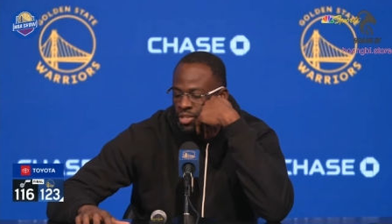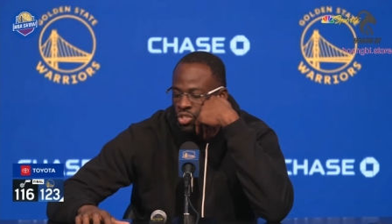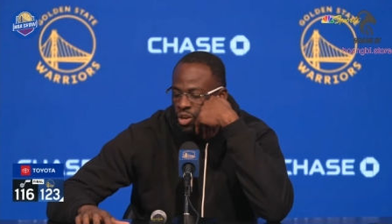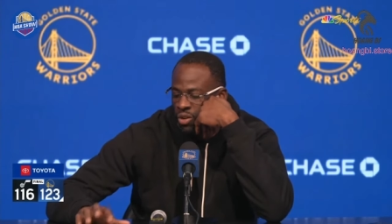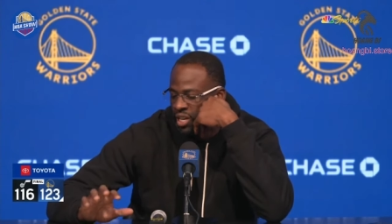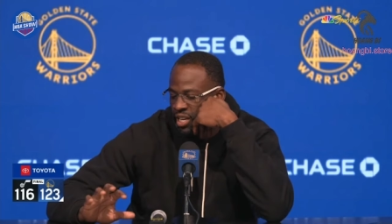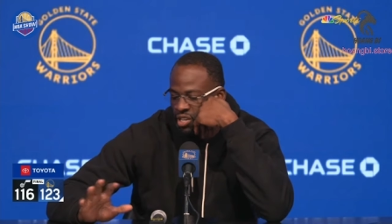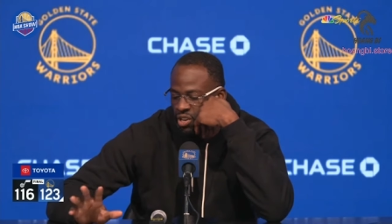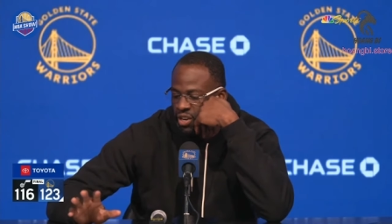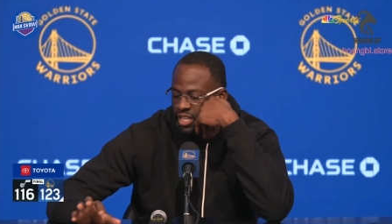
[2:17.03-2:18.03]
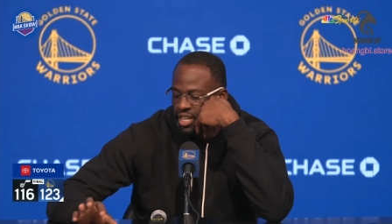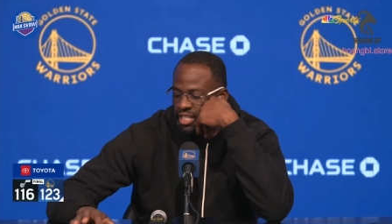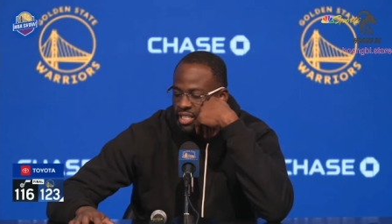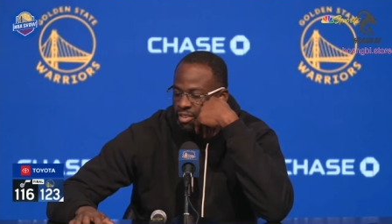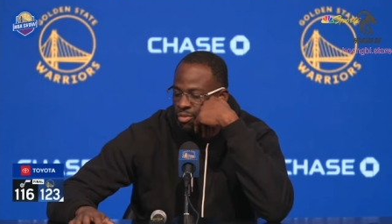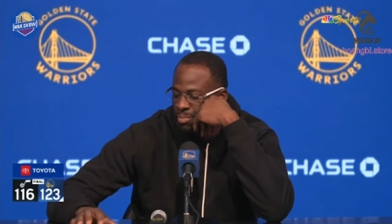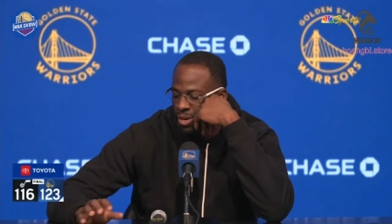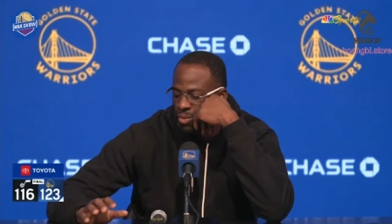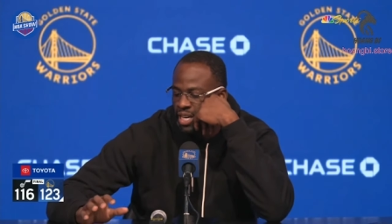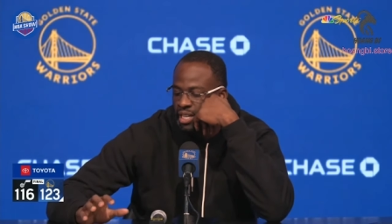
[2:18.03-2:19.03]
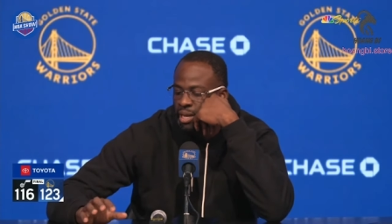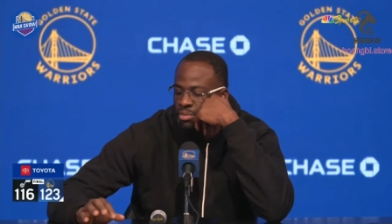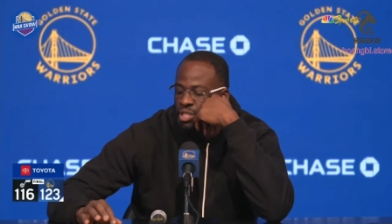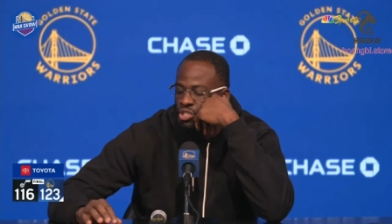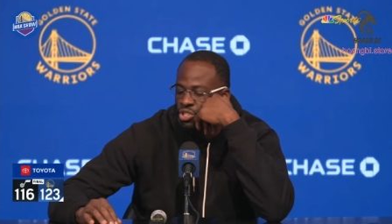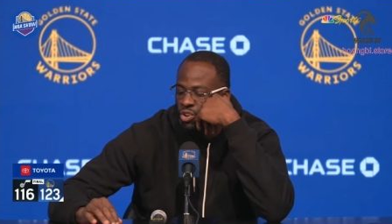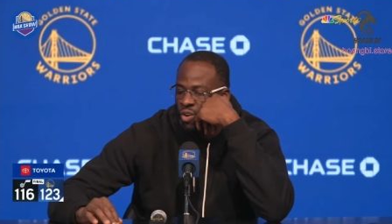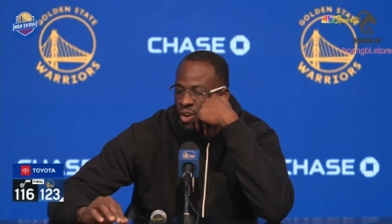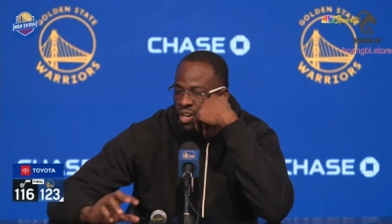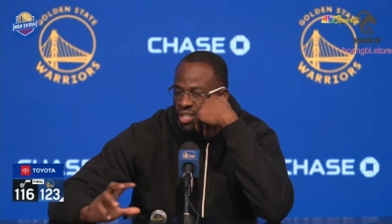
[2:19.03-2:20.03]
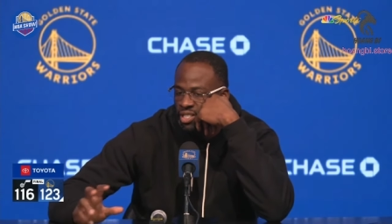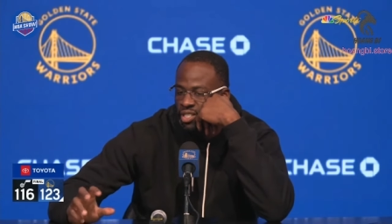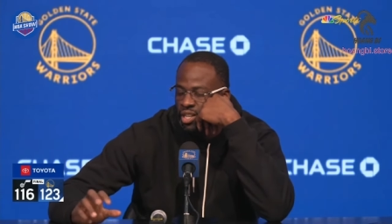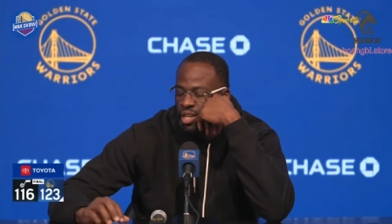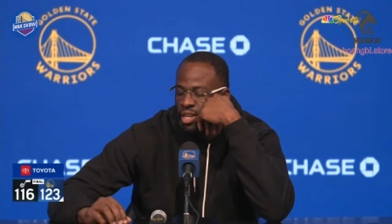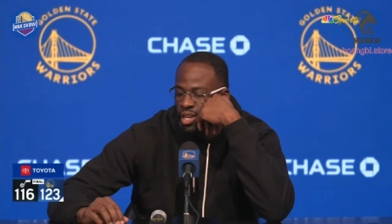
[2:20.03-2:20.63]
and so, he, you know, he gets everyone. But when it comes to scoring, it's,